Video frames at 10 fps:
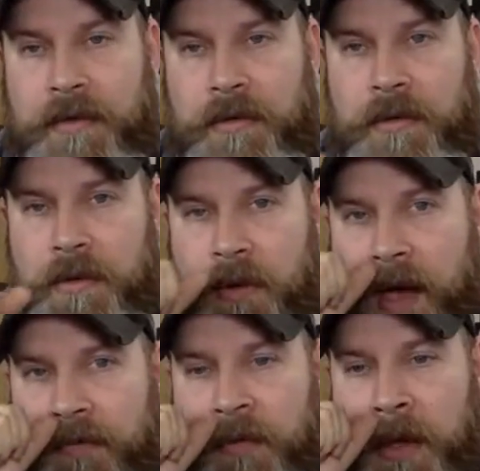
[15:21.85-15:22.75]
You
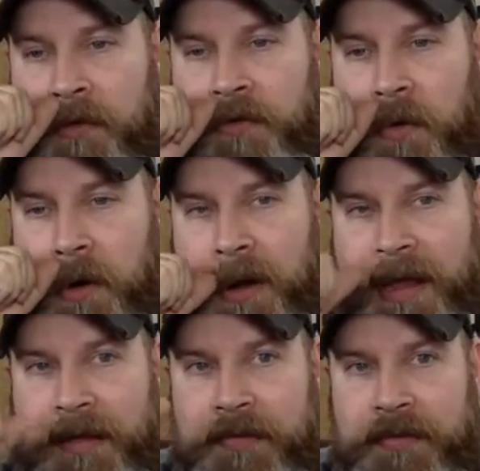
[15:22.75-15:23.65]
have to make sure
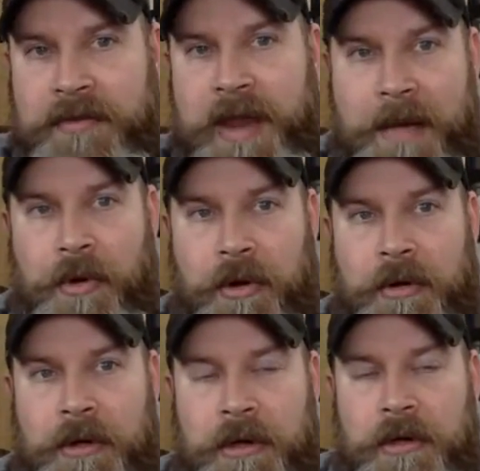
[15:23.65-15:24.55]
it's stable.